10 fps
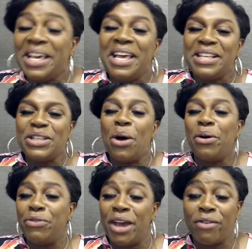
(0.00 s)
So
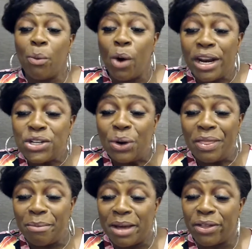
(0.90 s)
if you ever want to join
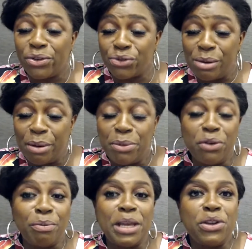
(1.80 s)
the Mother Dreamer
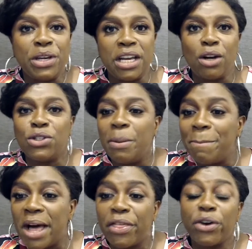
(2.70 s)
movement, you can go to
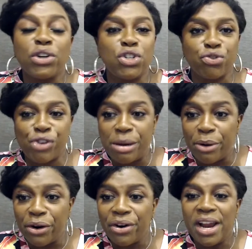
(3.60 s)

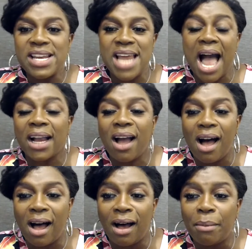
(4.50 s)

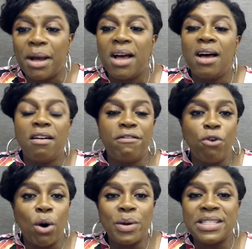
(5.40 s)

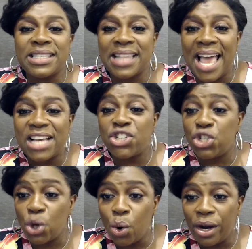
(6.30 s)

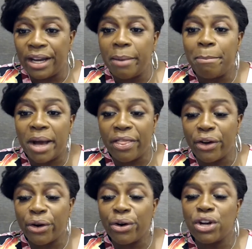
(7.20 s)
motherdreamer.com/join,
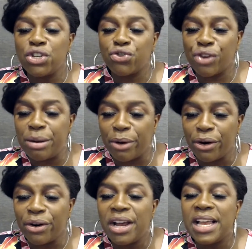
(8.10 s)

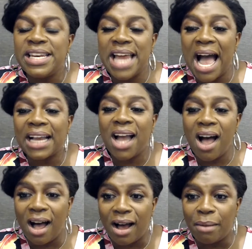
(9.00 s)

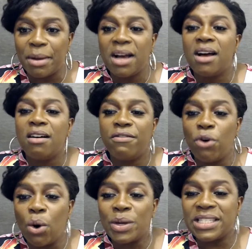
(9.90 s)

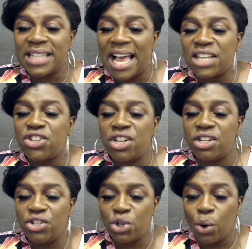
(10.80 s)

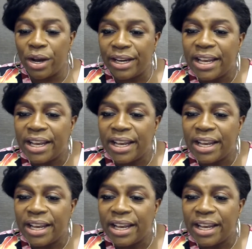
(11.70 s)
motherdreamer.com/join.